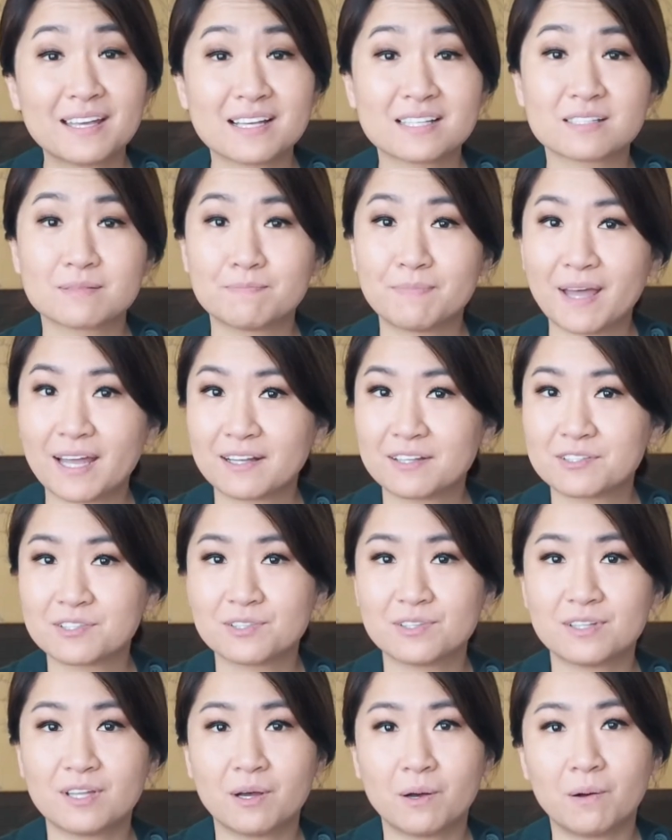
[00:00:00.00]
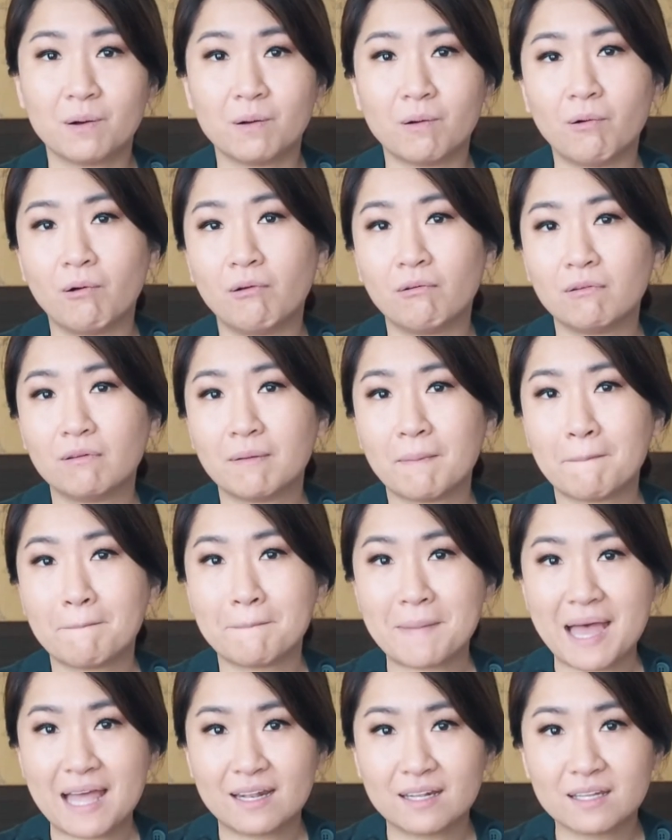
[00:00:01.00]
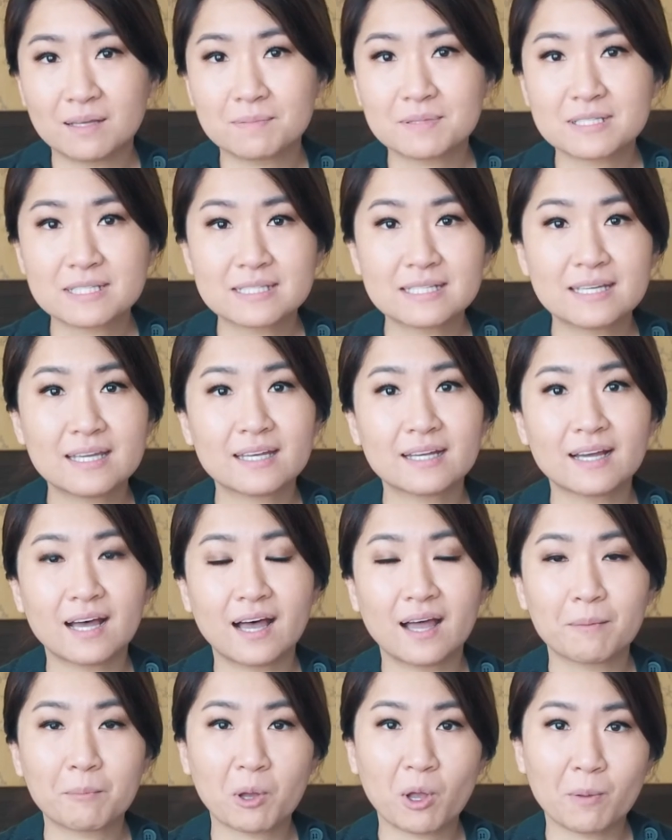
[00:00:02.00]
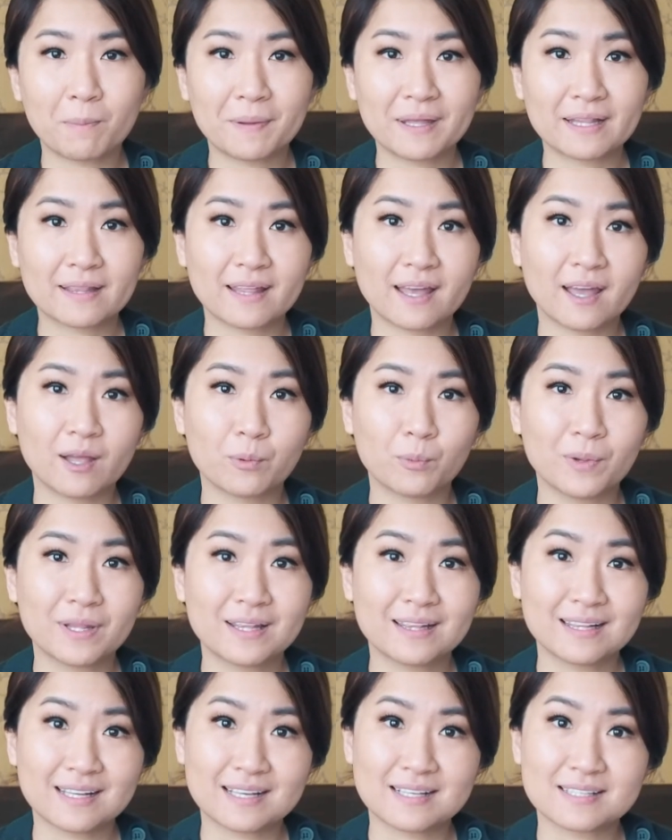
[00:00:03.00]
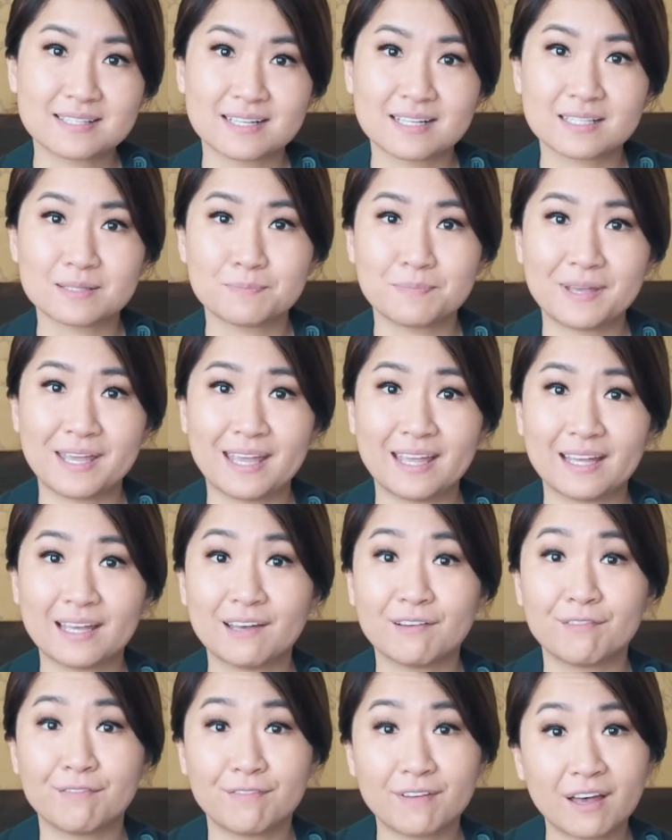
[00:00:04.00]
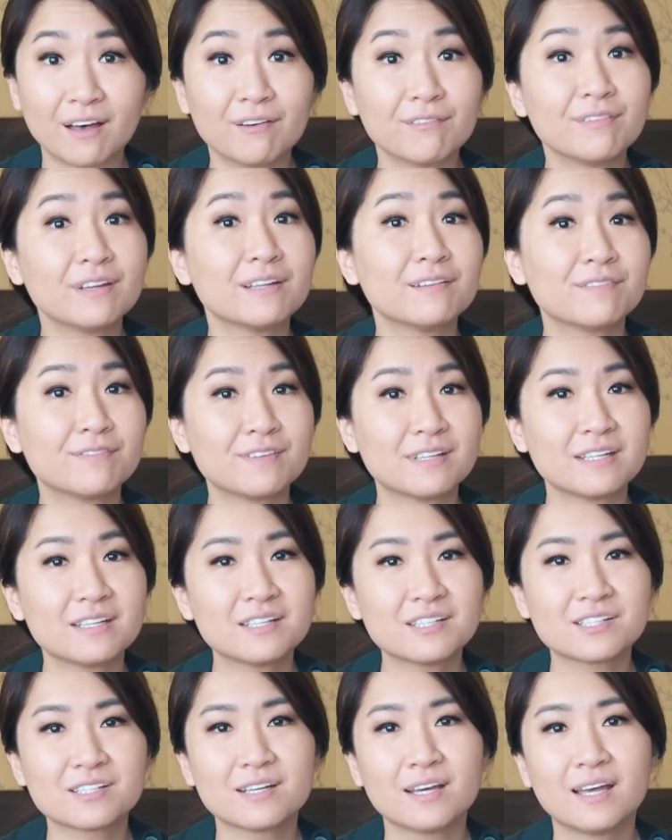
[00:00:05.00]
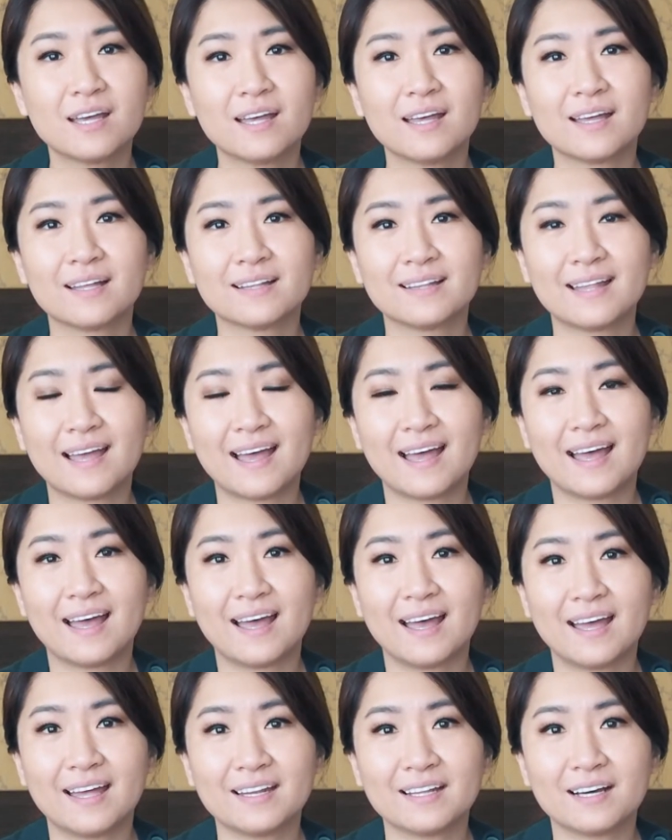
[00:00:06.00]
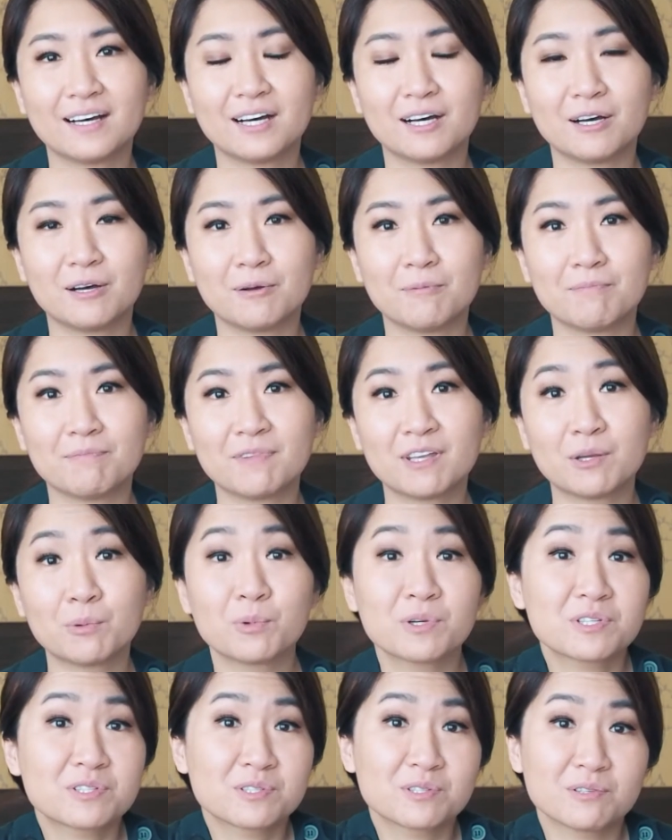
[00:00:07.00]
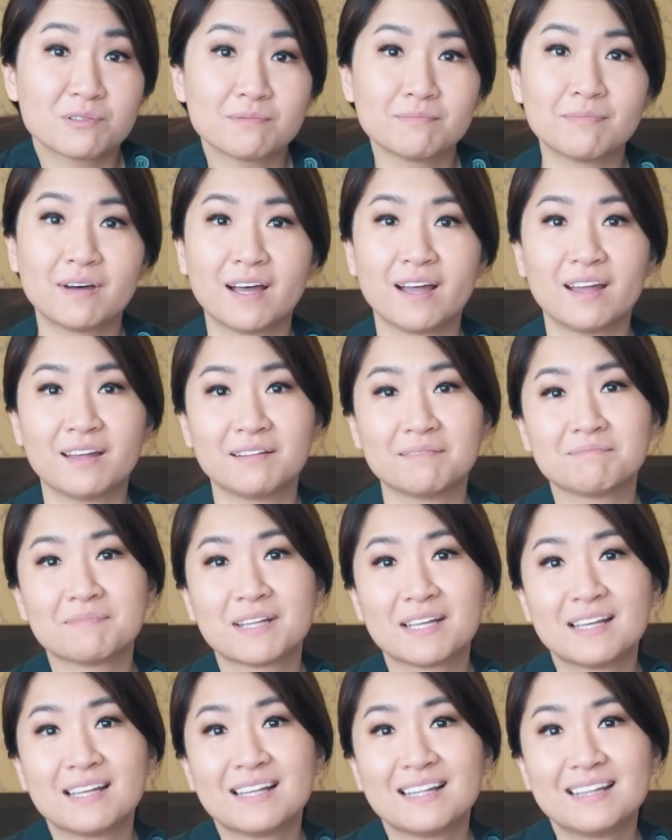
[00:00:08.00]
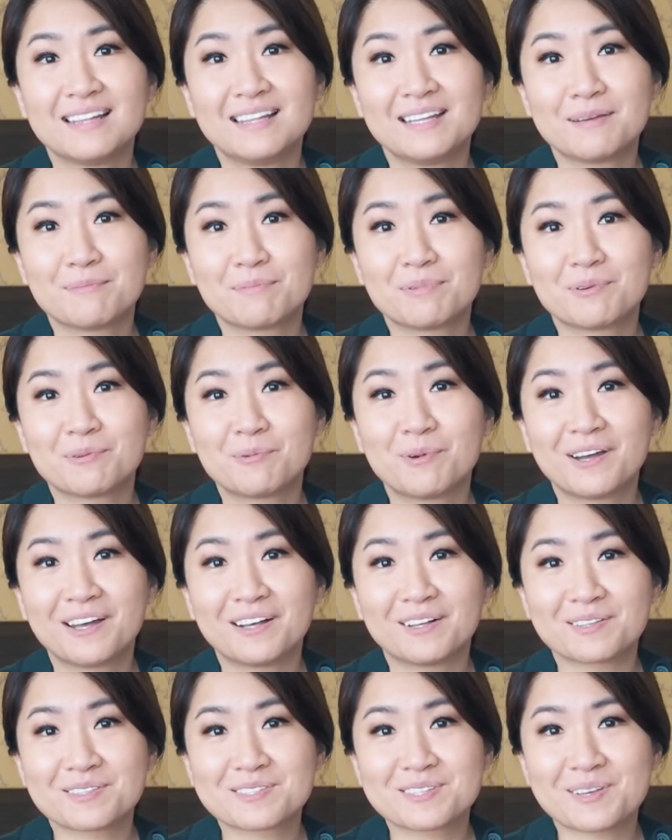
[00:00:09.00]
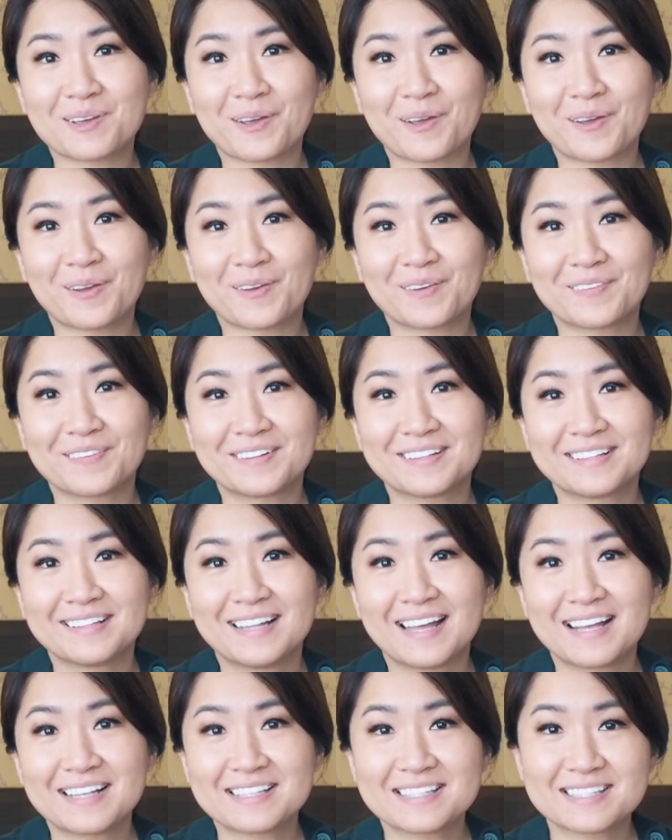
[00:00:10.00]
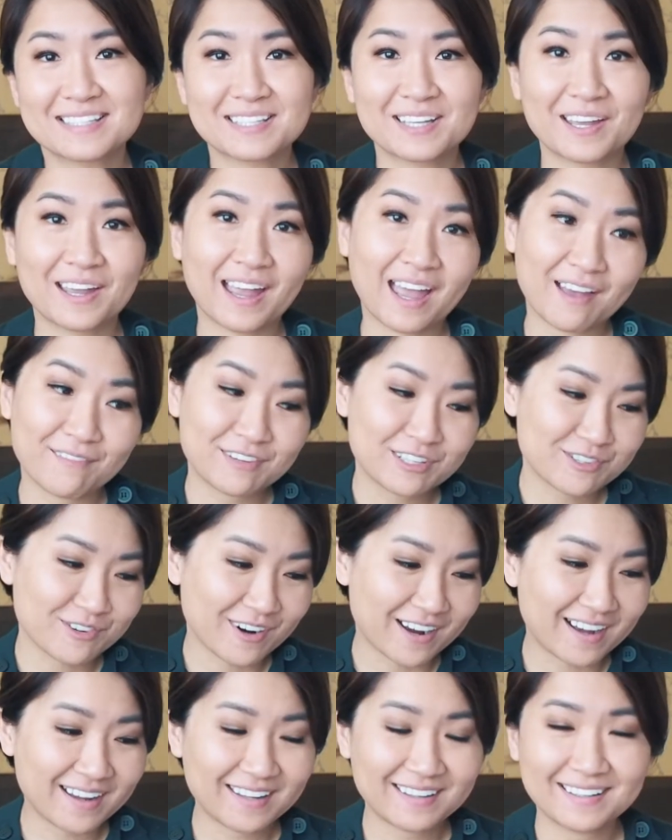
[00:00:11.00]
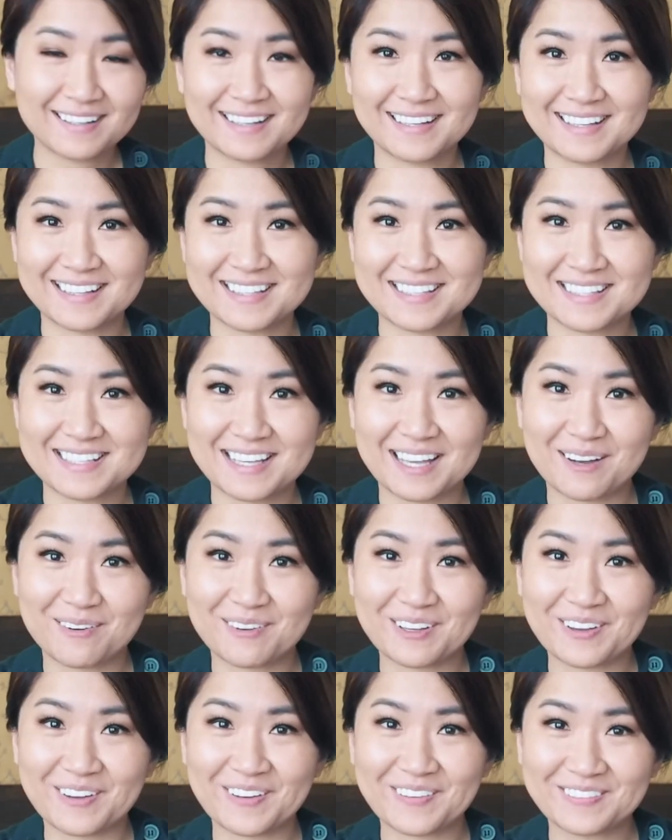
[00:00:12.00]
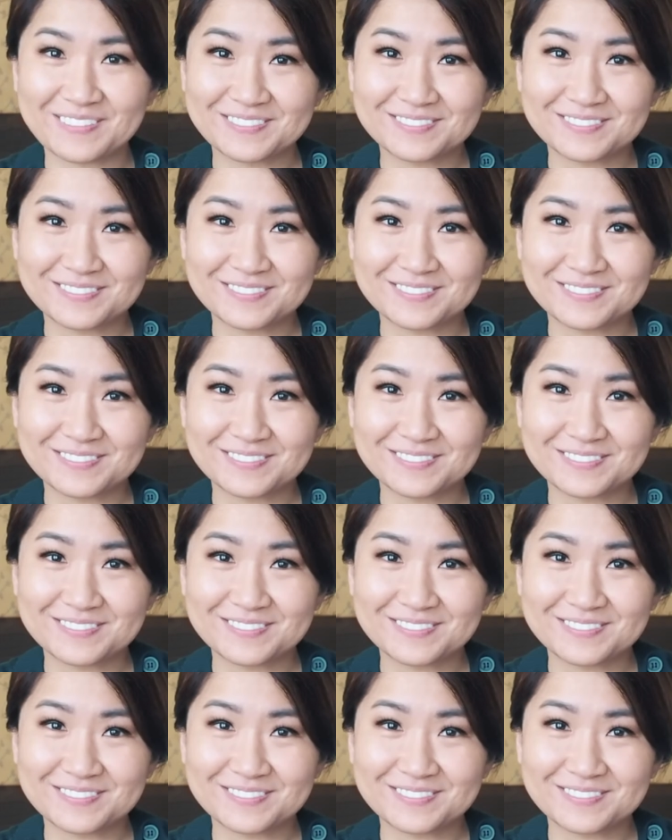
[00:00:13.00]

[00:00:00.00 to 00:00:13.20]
But yes, back to the whole matte lipstick. I'm hoping that with Lisa's being a velvet finish, that it would suit my lip well. So let's have a try and see how it